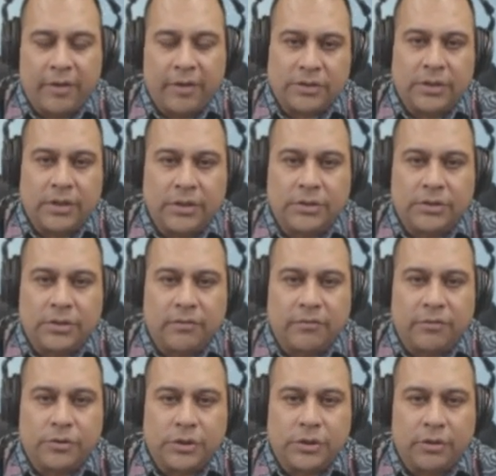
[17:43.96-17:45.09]
vaccination
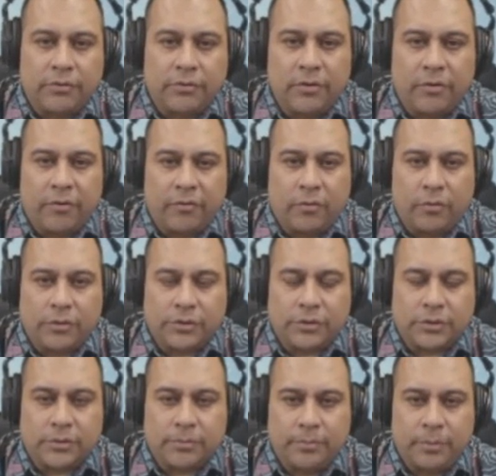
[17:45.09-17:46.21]
for children. Of course,